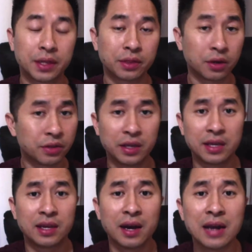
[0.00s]
They're
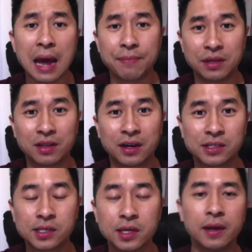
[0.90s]
thinking unhappy
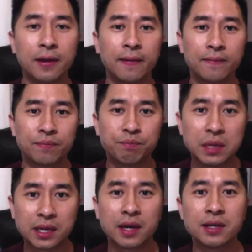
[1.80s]
thoughts
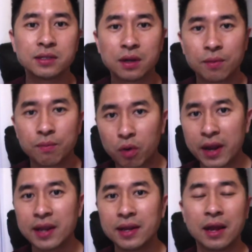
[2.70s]
because our brain